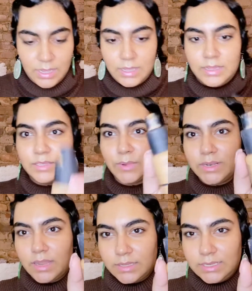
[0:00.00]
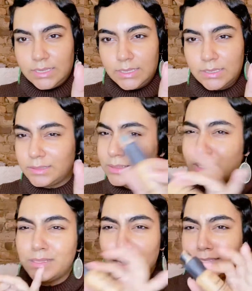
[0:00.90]
This one dirty
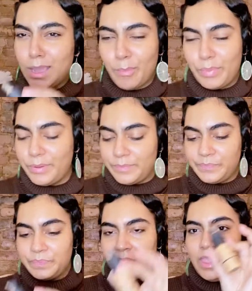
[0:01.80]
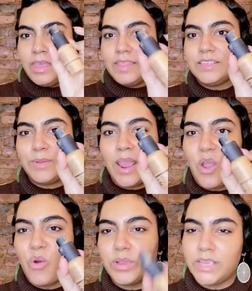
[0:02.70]
up. This one I
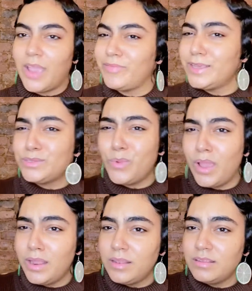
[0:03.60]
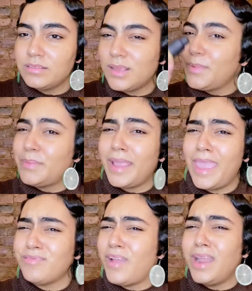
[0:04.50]
always have. This one sometimes I
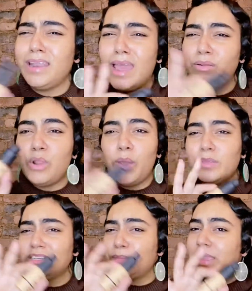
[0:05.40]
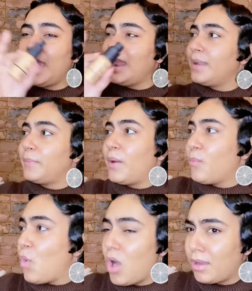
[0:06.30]
can't find it. I don't know, it just be getting up and
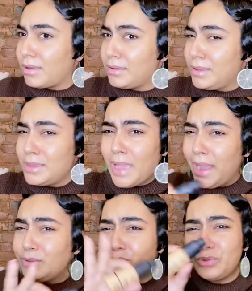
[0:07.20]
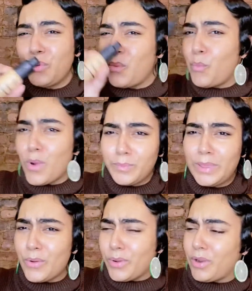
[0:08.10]
walk. I don't know what be
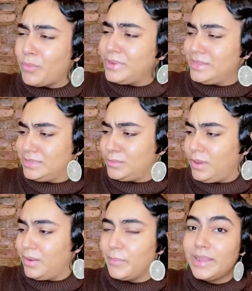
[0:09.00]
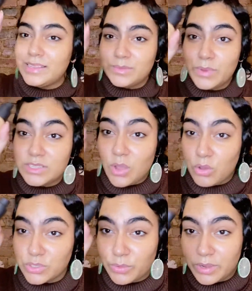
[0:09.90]
going on with this one, but this one is
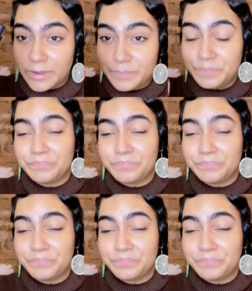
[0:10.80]
also good.